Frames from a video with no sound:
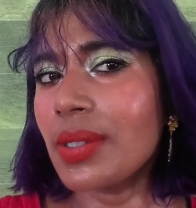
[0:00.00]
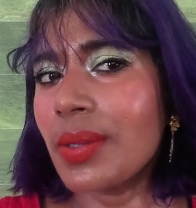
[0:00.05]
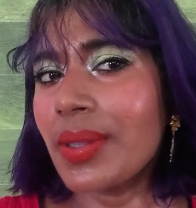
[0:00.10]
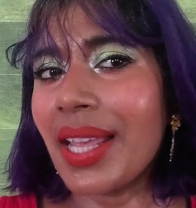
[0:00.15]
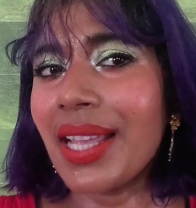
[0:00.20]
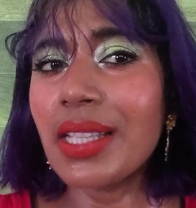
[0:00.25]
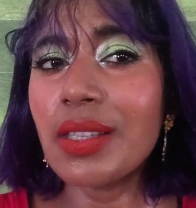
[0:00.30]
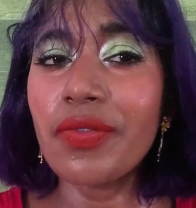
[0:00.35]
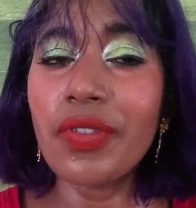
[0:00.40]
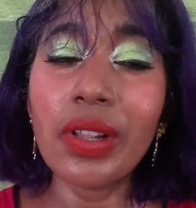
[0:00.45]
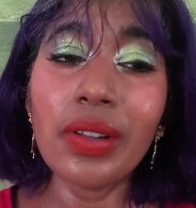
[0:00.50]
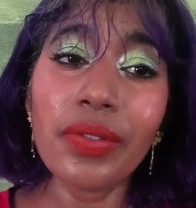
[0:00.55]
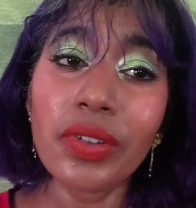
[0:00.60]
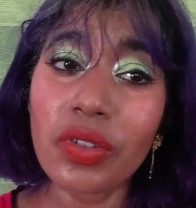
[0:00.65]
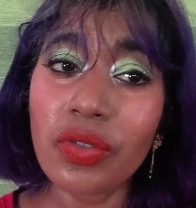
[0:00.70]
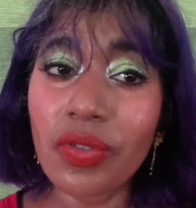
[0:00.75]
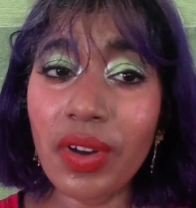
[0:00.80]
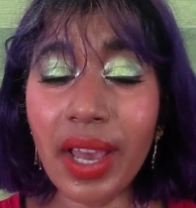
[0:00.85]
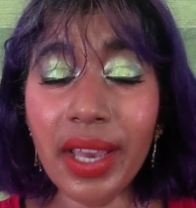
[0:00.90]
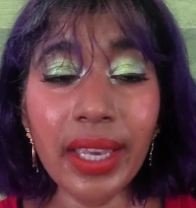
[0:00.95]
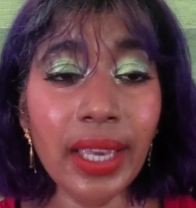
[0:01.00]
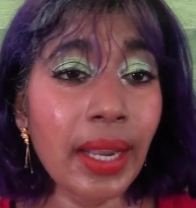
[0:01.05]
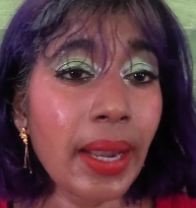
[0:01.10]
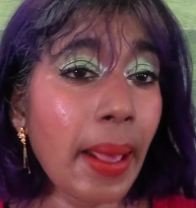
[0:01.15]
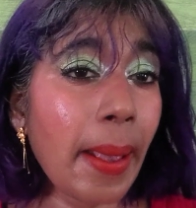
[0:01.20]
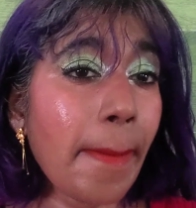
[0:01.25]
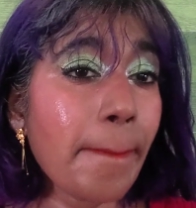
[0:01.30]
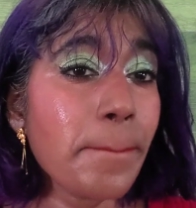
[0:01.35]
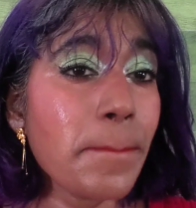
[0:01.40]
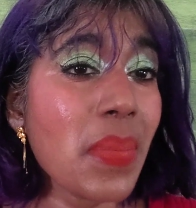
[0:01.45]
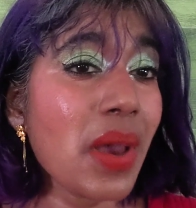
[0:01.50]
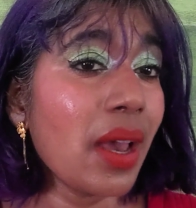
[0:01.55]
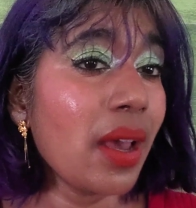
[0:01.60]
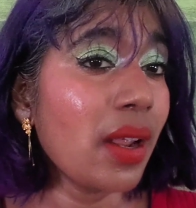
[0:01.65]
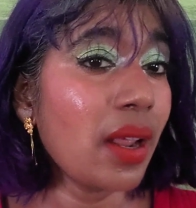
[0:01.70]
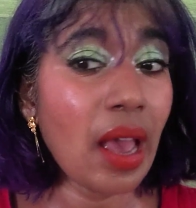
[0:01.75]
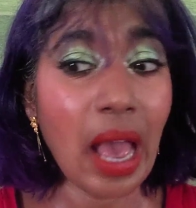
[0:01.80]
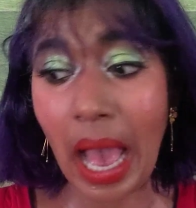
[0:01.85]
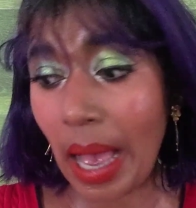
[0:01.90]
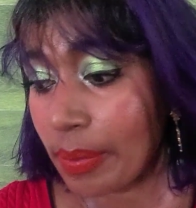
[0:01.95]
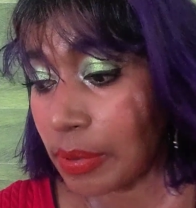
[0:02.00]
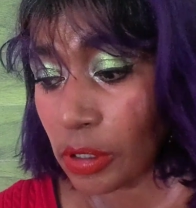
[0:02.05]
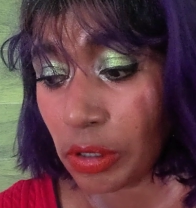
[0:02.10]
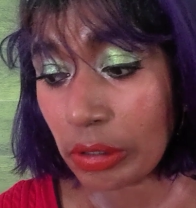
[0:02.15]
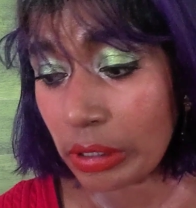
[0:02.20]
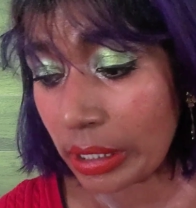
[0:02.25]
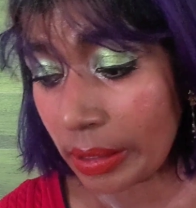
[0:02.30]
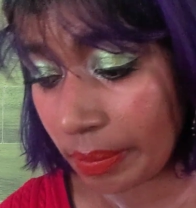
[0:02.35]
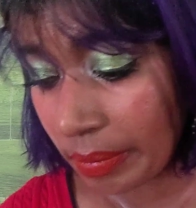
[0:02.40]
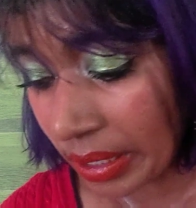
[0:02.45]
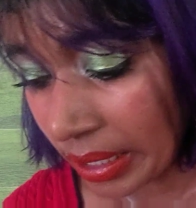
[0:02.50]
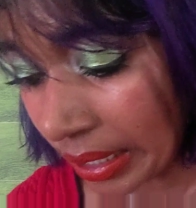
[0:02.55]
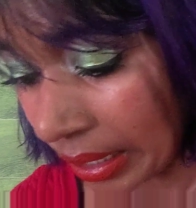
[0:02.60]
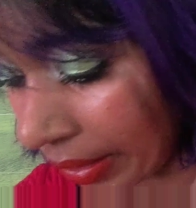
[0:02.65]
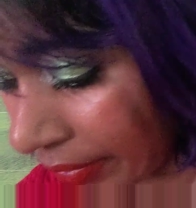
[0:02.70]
So that's Velvet Dragon. I've absolutely been